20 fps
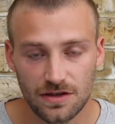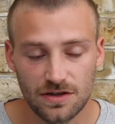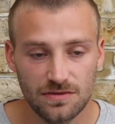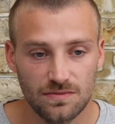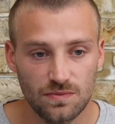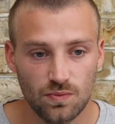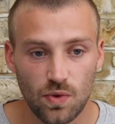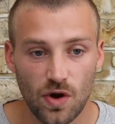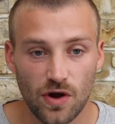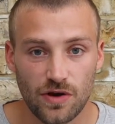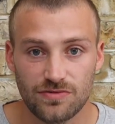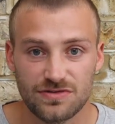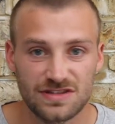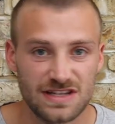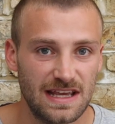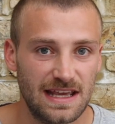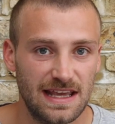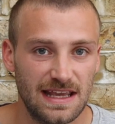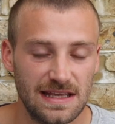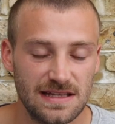
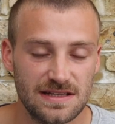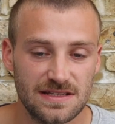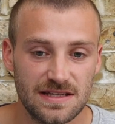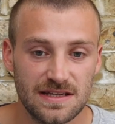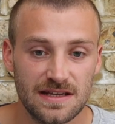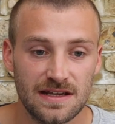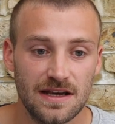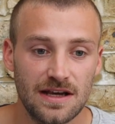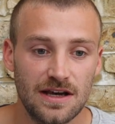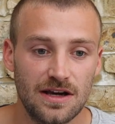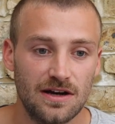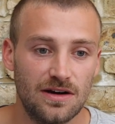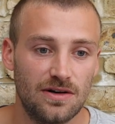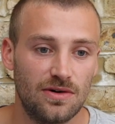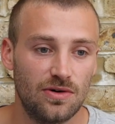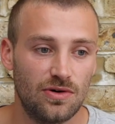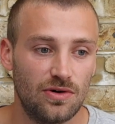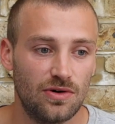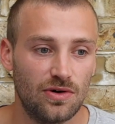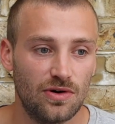won't eat
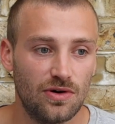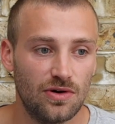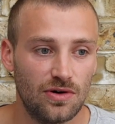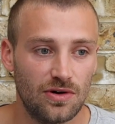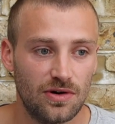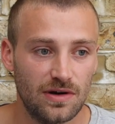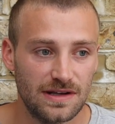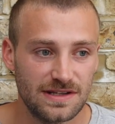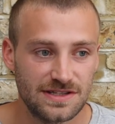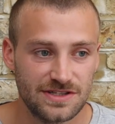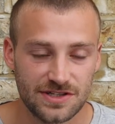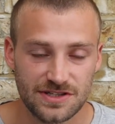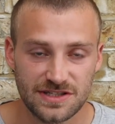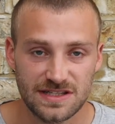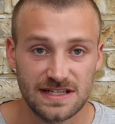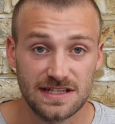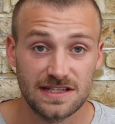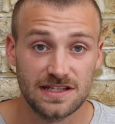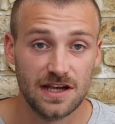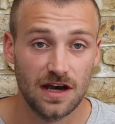or is just
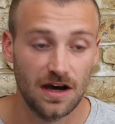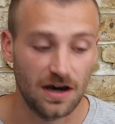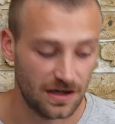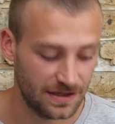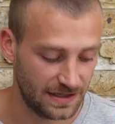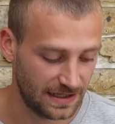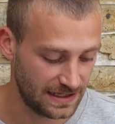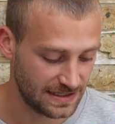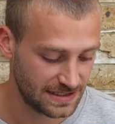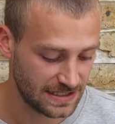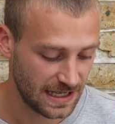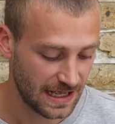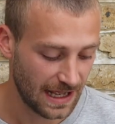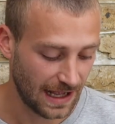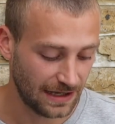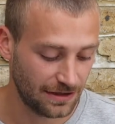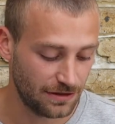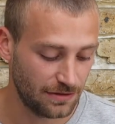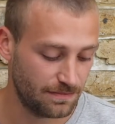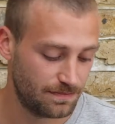discarded,
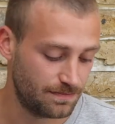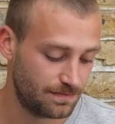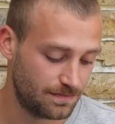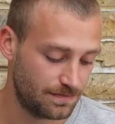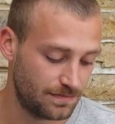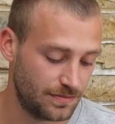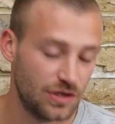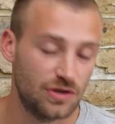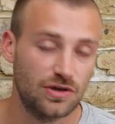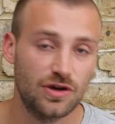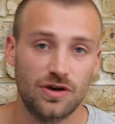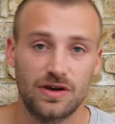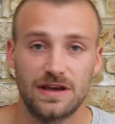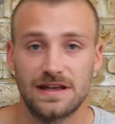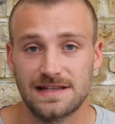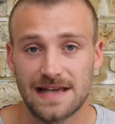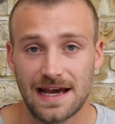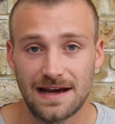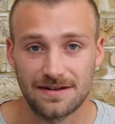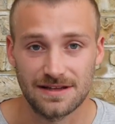and you cook
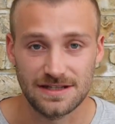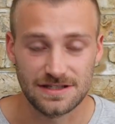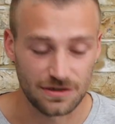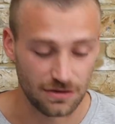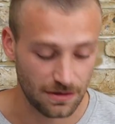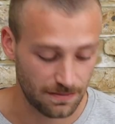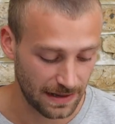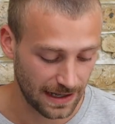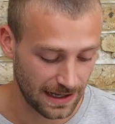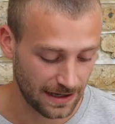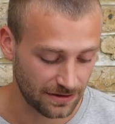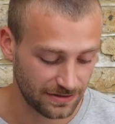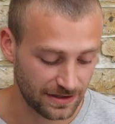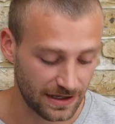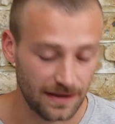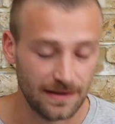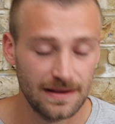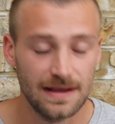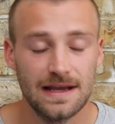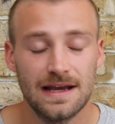it down into a
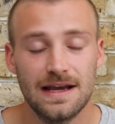powder.